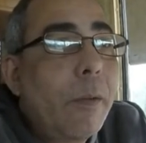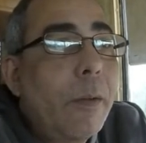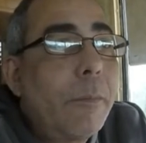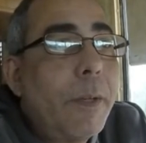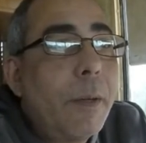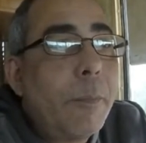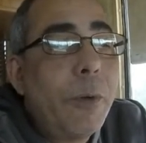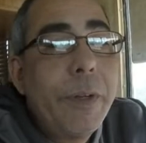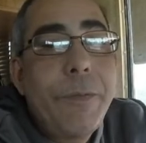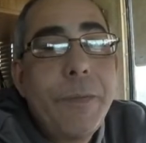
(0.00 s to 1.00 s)
I mean, I'm
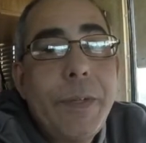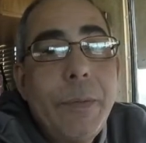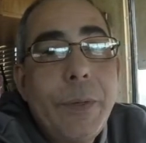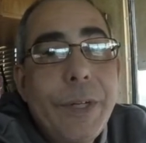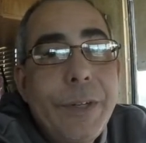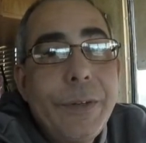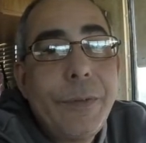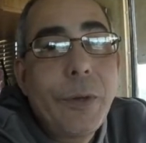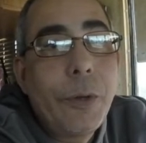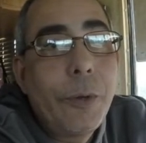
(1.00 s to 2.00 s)
only 51
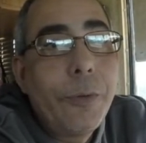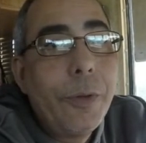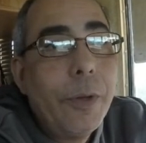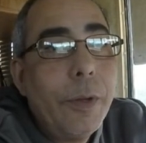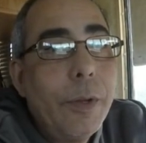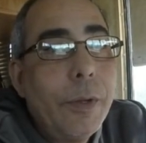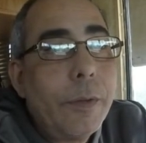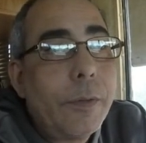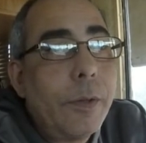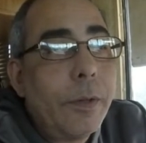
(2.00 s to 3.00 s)
years old,
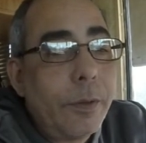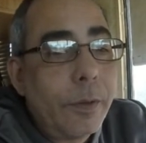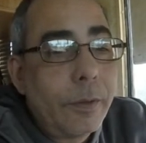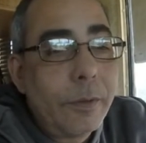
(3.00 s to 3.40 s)
so